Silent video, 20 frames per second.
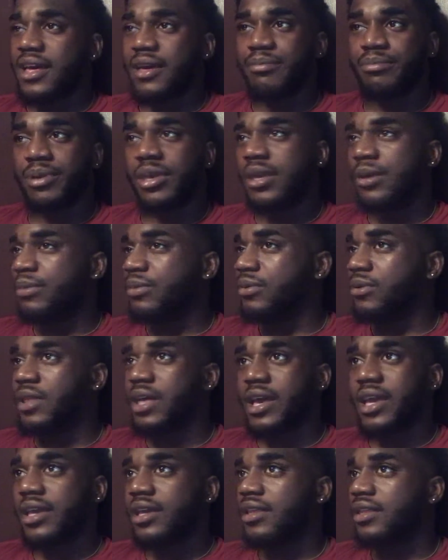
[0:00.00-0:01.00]
people
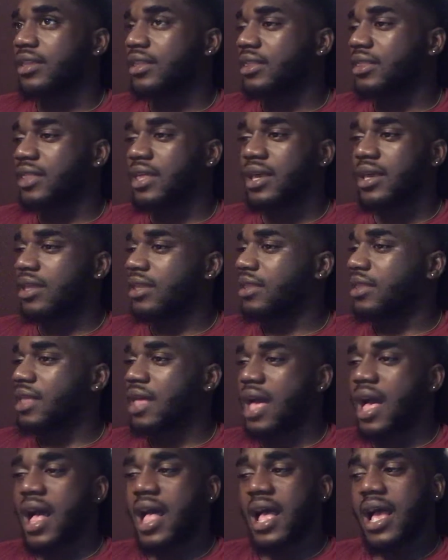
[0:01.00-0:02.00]
like they,
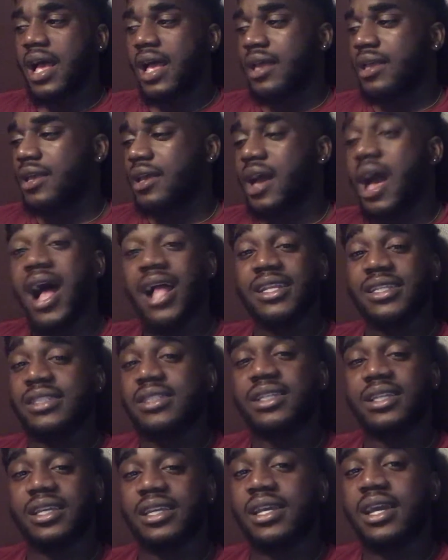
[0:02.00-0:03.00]
I
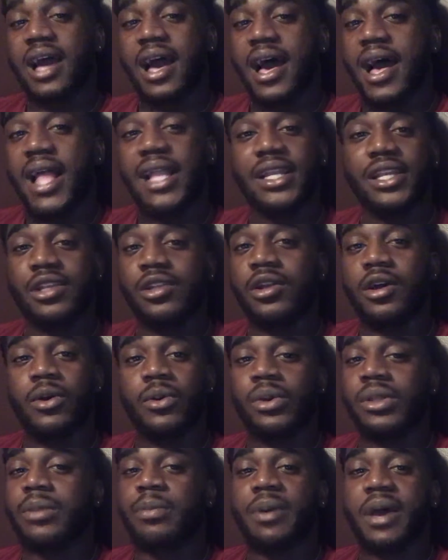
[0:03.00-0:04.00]
honestly I didn't know
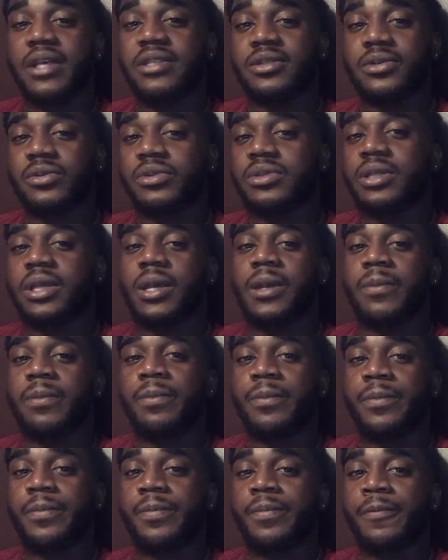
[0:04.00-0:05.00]
what the pastor was saying
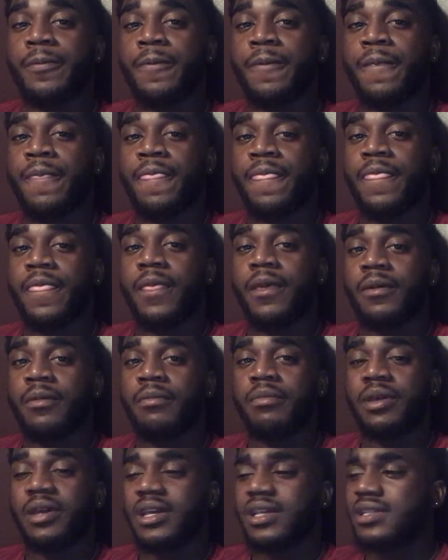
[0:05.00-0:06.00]

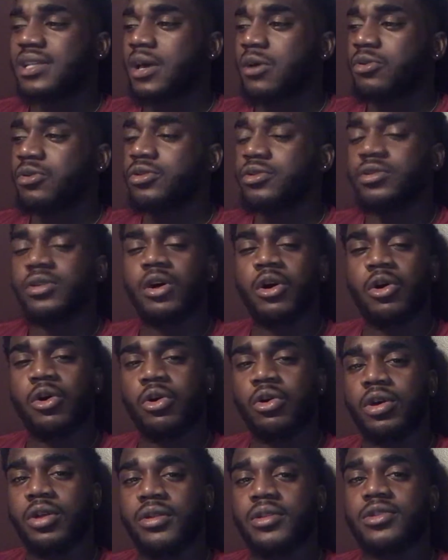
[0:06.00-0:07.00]
because I was so
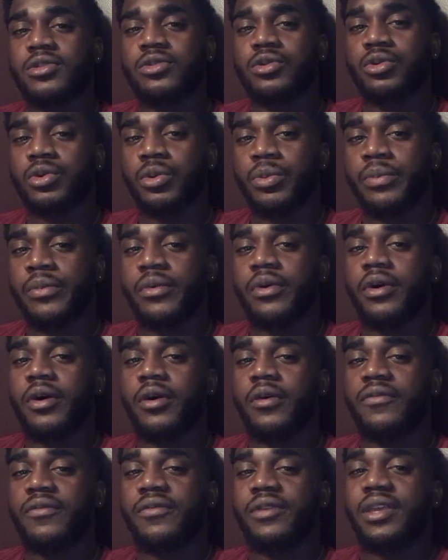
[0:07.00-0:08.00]
consumed
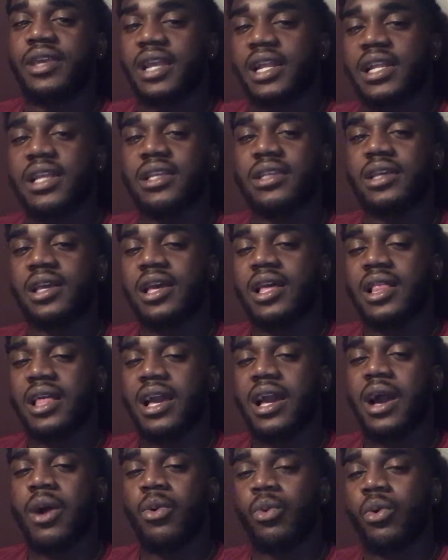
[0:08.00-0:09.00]
of getting
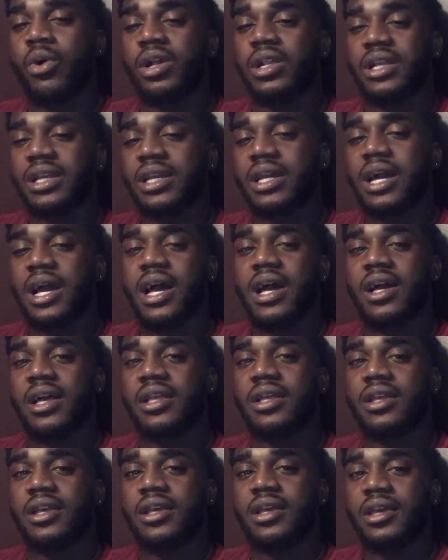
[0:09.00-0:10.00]
like I wanted God,
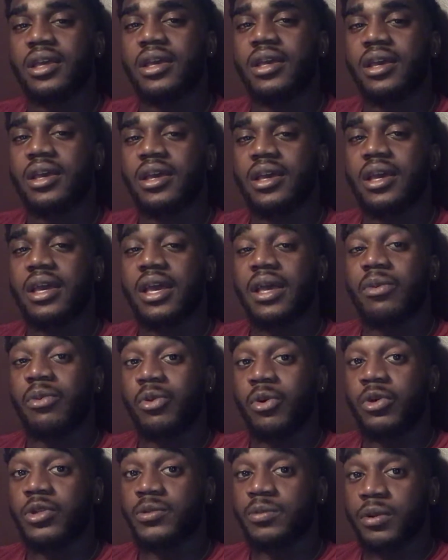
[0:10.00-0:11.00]
and
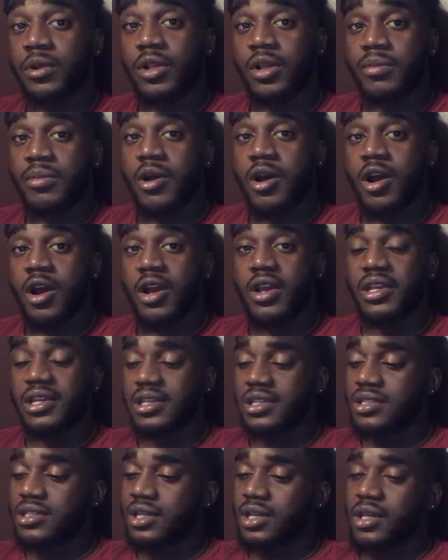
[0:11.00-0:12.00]
what was pulling my heart
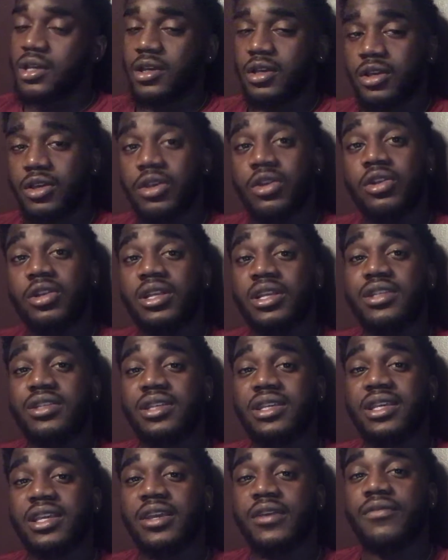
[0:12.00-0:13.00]
is, you need to
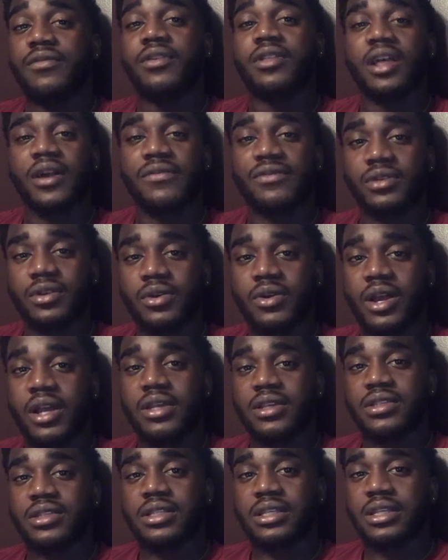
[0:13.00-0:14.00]
give your life to
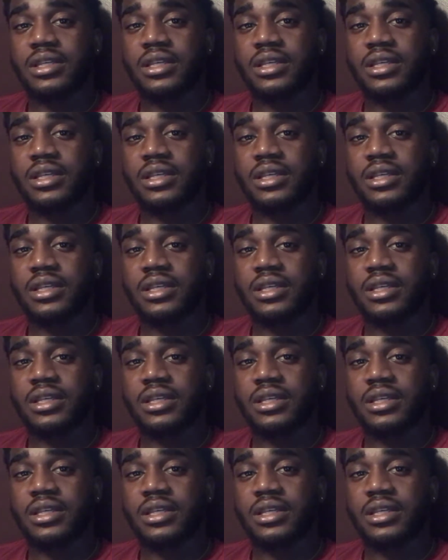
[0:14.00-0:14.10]
Christ.